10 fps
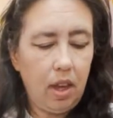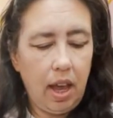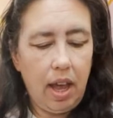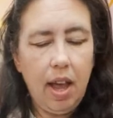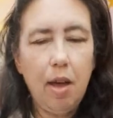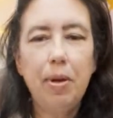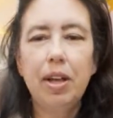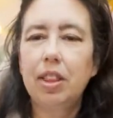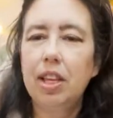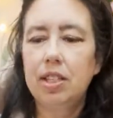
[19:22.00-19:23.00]
Okay, I
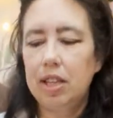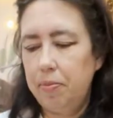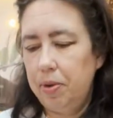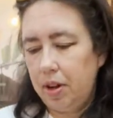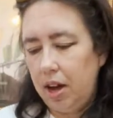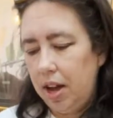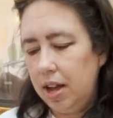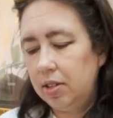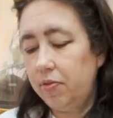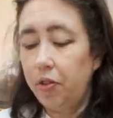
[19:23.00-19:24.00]
picked this up, you
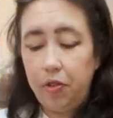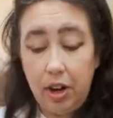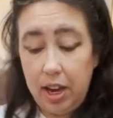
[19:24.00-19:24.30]
guys, for free,